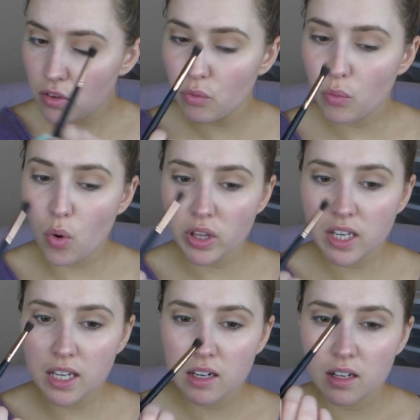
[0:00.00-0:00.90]
of
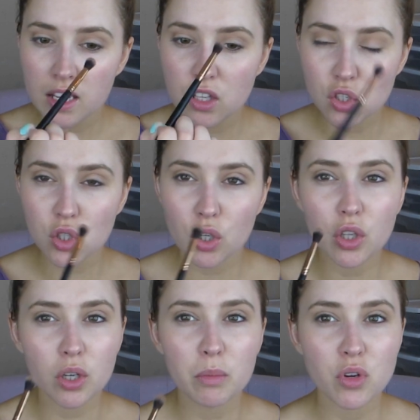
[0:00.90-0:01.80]
rolling it in
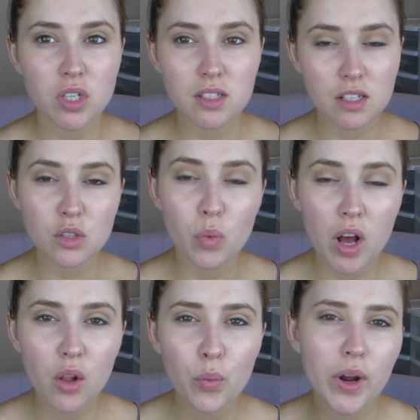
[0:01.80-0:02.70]
circular motions as
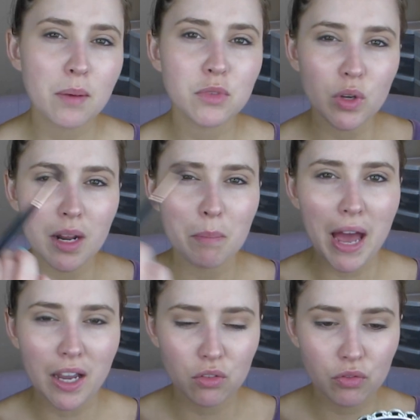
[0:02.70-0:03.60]
well when I'm doing it
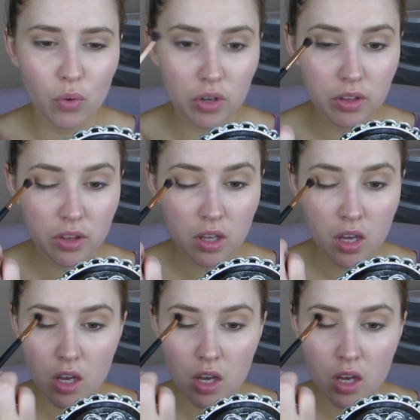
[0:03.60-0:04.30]
back and forth.